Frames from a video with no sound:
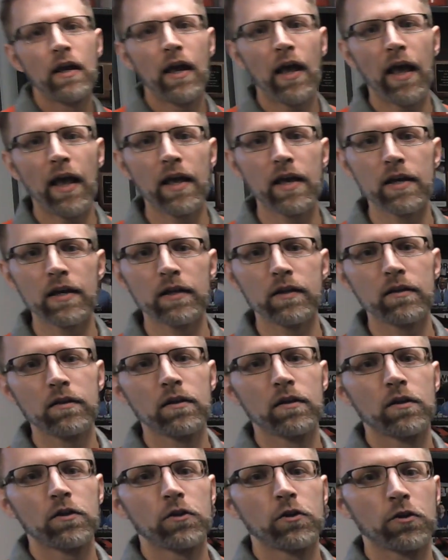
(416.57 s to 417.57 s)
and
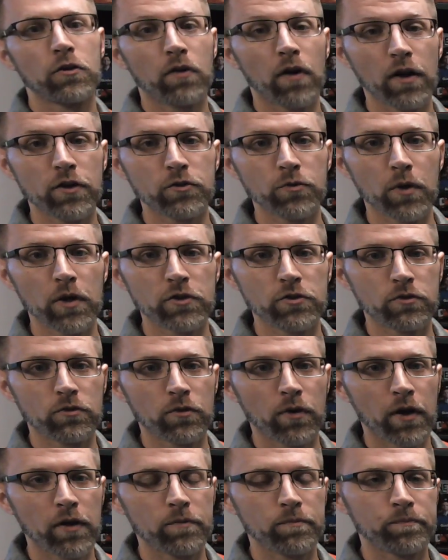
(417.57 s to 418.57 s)
your graduation rate.